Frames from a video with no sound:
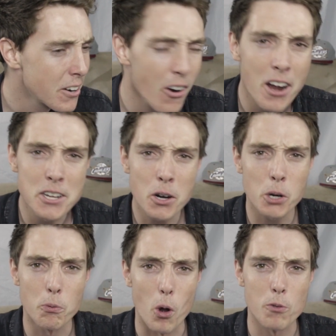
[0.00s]
All right, you got
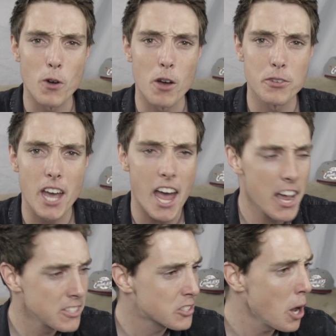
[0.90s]
a roof over your
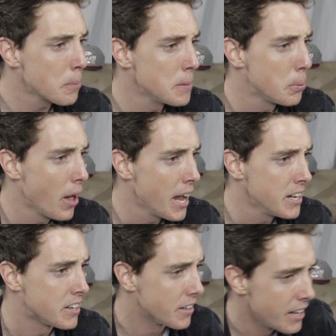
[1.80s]
head. Stop
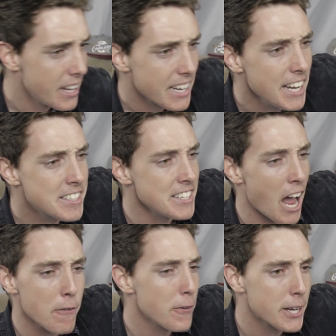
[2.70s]
complaining. Kids in
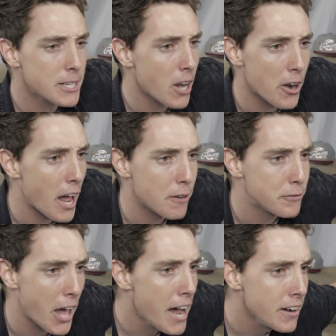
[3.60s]
Africa don't
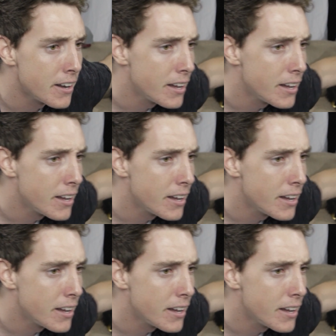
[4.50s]
have that.